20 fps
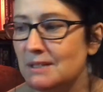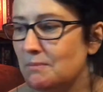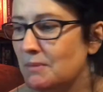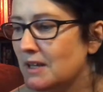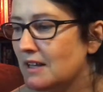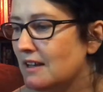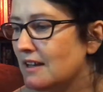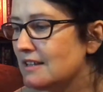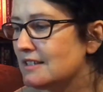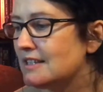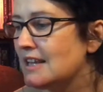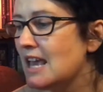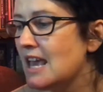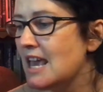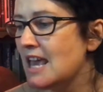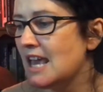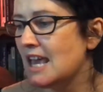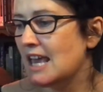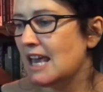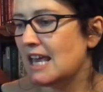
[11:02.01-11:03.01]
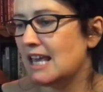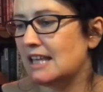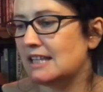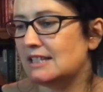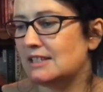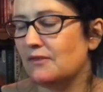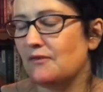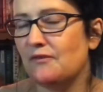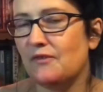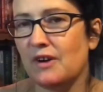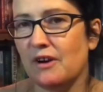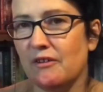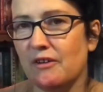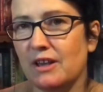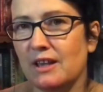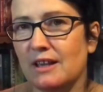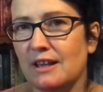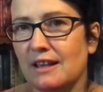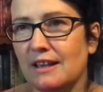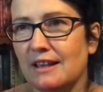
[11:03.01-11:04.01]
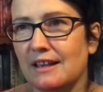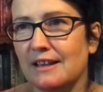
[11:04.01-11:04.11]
because it's a very...